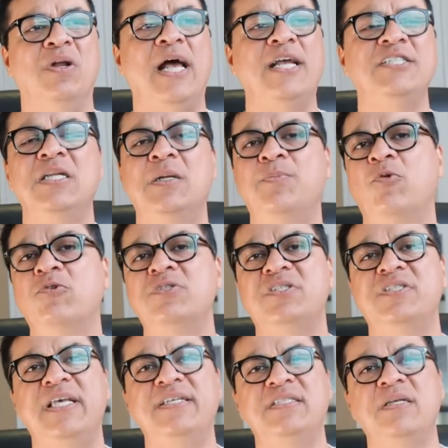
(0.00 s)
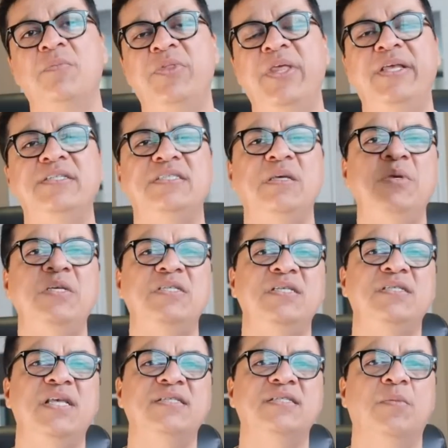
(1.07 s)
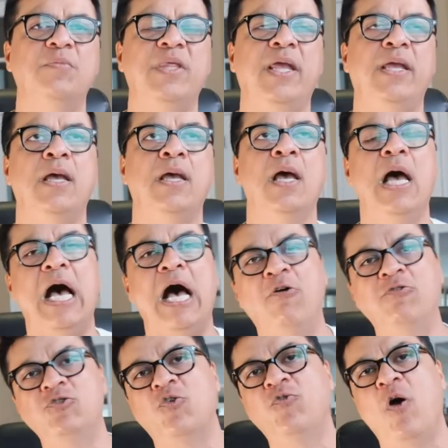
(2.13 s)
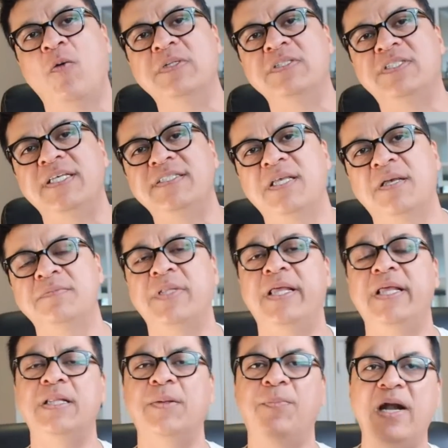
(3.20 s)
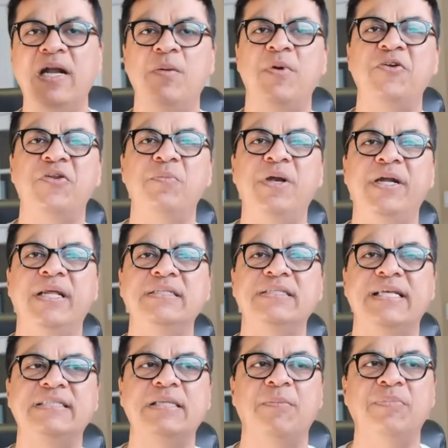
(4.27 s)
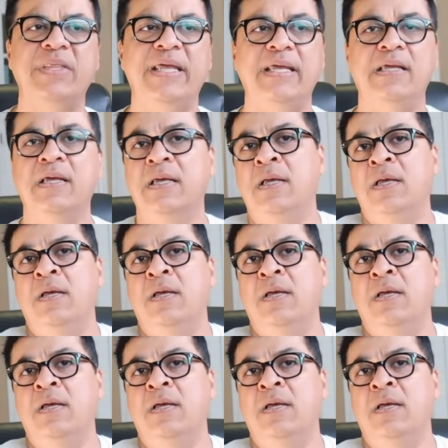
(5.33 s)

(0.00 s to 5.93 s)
National Post says something, CBC says something, House of Commons says something, the parliamentary meeting says something,